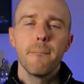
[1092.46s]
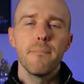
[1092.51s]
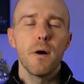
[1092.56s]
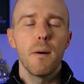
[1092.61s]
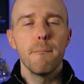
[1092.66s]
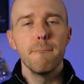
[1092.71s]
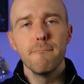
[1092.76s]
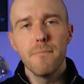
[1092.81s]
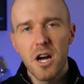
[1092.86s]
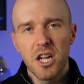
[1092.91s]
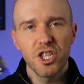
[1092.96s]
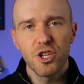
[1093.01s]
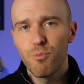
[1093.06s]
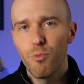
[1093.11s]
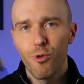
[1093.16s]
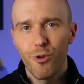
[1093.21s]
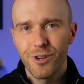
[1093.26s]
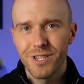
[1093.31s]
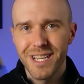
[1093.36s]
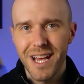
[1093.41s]
but much
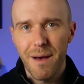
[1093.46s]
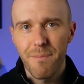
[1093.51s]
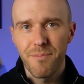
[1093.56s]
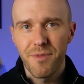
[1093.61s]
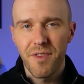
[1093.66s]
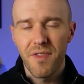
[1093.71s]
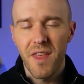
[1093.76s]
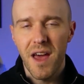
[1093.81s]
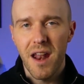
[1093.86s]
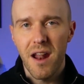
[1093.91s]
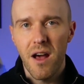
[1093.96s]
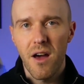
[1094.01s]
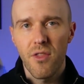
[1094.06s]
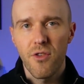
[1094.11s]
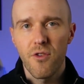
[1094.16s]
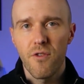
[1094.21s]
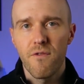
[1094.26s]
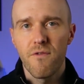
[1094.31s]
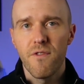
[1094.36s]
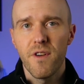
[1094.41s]
more depth in that
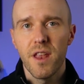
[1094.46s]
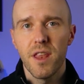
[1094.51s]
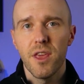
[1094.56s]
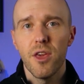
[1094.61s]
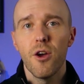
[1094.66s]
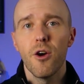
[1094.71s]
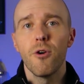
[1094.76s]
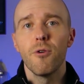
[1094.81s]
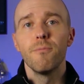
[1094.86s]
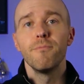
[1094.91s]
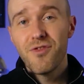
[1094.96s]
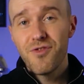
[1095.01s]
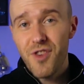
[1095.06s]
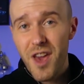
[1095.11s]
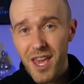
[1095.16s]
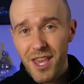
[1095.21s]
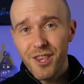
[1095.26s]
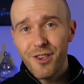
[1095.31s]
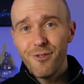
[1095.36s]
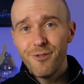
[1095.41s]
other video.
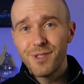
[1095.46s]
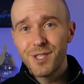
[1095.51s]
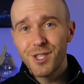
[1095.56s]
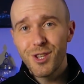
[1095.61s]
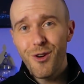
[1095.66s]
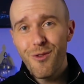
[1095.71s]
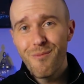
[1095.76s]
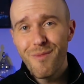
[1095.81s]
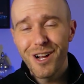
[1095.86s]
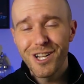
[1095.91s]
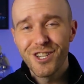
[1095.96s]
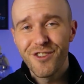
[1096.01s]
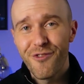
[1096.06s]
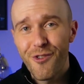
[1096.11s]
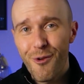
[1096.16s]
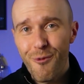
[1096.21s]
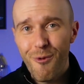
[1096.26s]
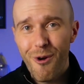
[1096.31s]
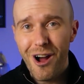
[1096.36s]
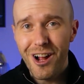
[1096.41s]
Thank you so much
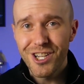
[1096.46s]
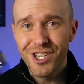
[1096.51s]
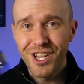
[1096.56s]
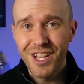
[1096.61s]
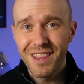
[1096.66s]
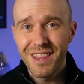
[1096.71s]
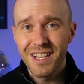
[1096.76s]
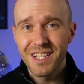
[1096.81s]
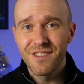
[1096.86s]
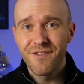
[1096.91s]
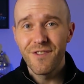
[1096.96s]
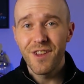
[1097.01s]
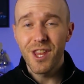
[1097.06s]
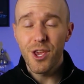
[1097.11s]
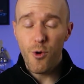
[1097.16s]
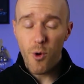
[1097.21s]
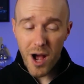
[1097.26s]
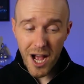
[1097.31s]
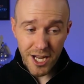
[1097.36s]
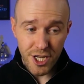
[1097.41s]
for watching this
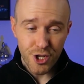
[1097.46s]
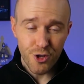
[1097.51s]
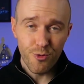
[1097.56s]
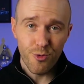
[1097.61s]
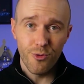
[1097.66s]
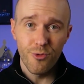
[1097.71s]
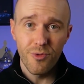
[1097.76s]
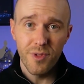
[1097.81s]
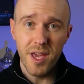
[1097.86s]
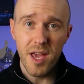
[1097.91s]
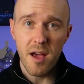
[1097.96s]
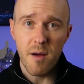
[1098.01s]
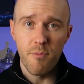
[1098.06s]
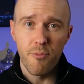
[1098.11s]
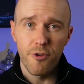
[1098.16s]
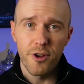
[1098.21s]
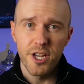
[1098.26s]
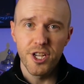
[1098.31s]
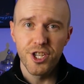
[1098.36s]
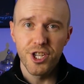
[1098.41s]
video. I truly
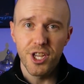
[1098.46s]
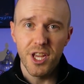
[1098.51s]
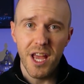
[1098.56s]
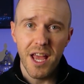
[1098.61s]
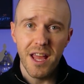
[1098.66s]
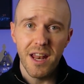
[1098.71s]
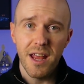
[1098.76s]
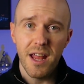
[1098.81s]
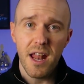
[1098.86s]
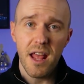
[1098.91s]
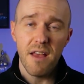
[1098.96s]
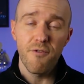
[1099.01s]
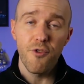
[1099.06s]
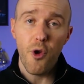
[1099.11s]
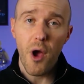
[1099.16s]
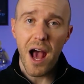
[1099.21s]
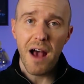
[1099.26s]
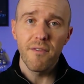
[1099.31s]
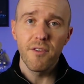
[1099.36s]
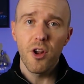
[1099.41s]
appreciate it. If
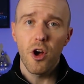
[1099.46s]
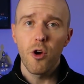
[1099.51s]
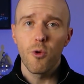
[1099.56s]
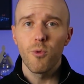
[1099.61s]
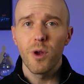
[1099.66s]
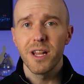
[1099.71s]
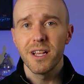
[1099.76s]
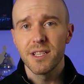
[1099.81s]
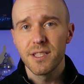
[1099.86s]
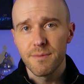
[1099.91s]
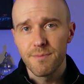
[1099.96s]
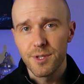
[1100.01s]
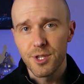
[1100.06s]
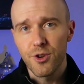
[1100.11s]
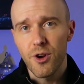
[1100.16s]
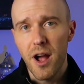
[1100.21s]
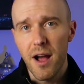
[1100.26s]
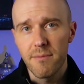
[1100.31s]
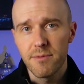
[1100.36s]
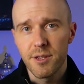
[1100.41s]
you haven't already
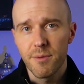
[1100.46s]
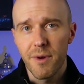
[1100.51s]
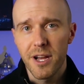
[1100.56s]
subscribed to